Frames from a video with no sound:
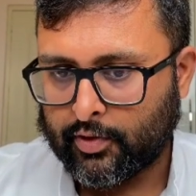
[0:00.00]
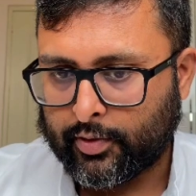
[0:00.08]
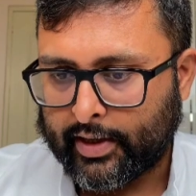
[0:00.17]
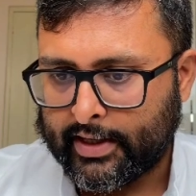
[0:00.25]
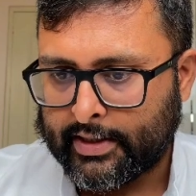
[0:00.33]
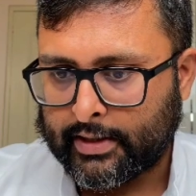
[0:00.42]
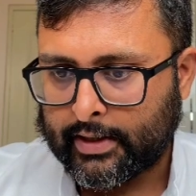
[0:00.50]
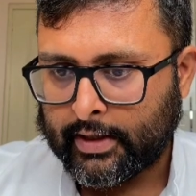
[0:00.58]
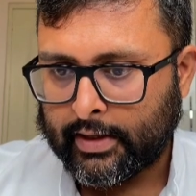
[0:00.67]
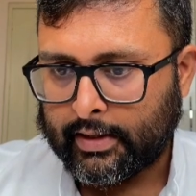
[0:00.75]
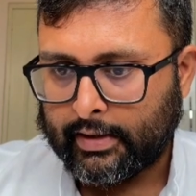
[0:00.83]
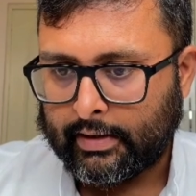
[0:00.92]
Right.
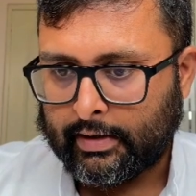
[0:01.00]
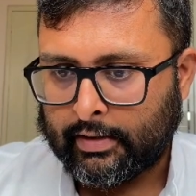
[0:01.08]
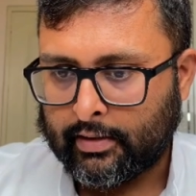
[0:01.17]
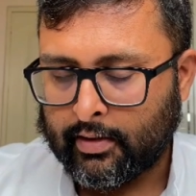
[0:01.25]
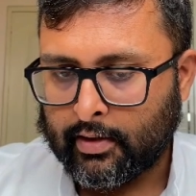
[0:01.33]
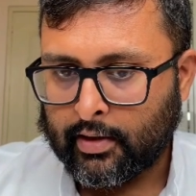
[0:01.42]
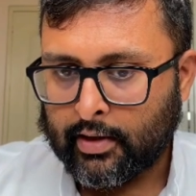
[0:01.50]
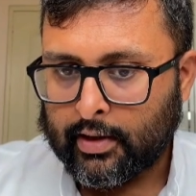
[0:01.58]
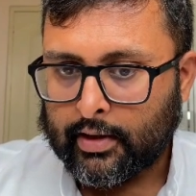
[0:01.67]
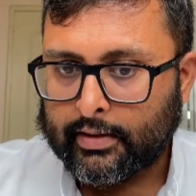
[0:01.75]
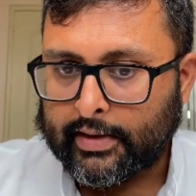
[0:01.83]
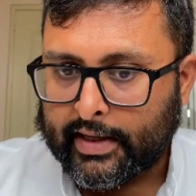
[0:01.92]

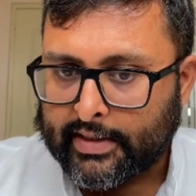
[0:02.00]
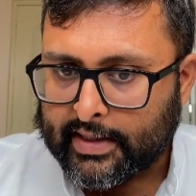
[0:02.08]
There